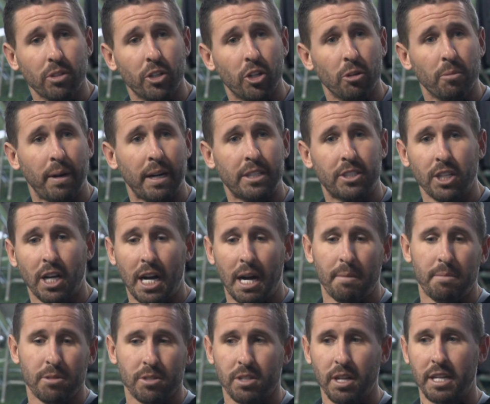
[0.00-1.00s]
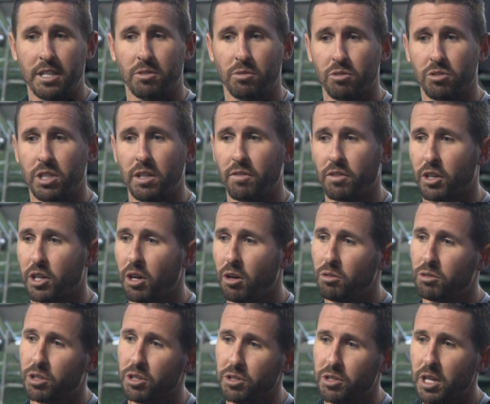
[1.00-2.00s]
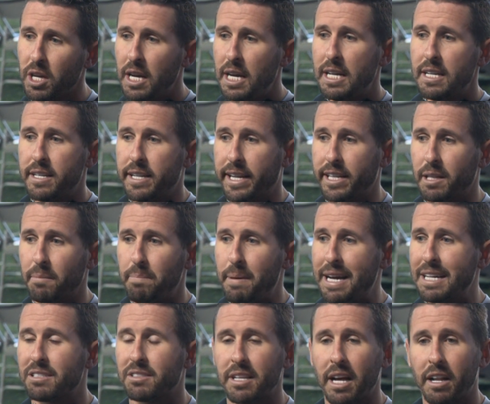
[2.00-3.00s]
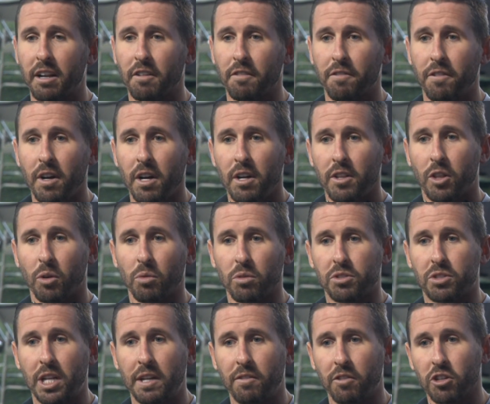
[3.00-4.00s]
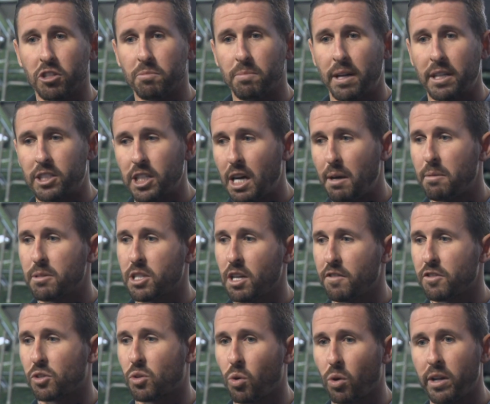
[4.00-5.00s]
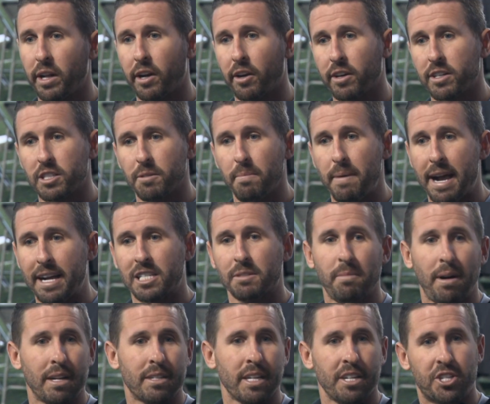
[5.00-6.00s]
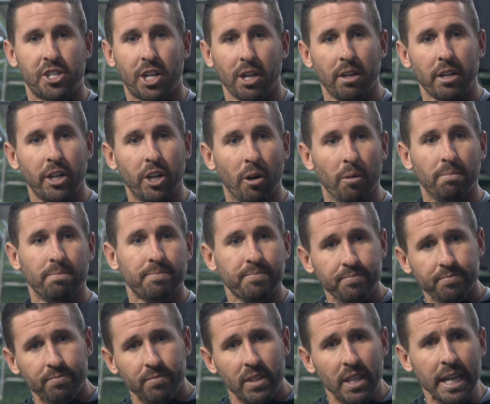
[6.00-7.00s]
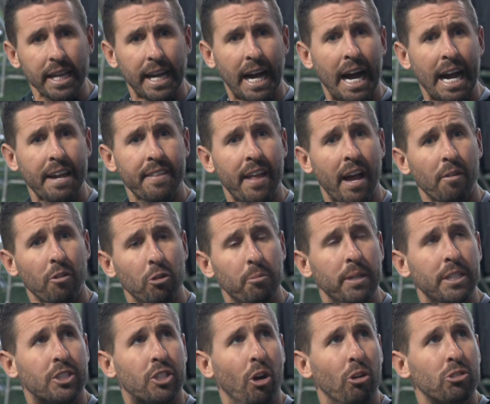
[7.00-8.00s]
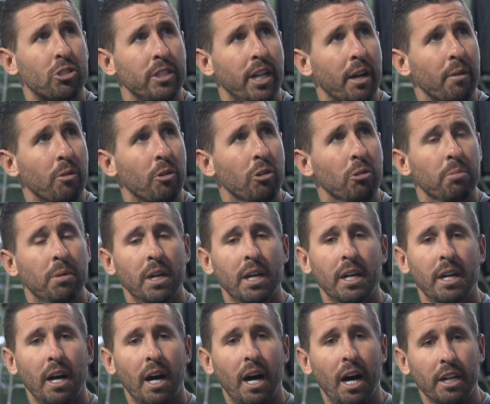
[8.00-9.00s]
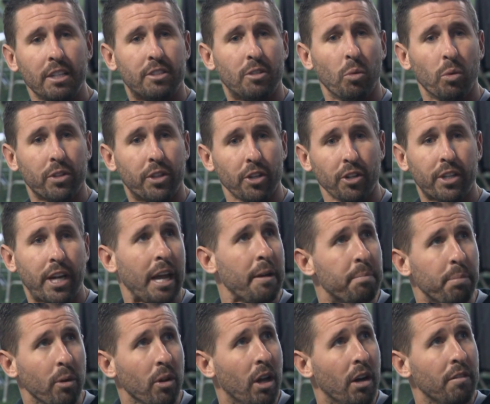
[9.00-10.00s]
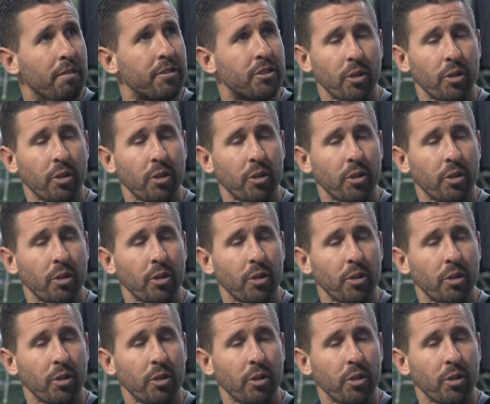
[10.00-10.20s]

You know, my job as a receiver coach is to get the best out of the receivers. My job as offensive coordinator is to maximize each, you know, guy in that room, each coach in that room, to what they're capable of.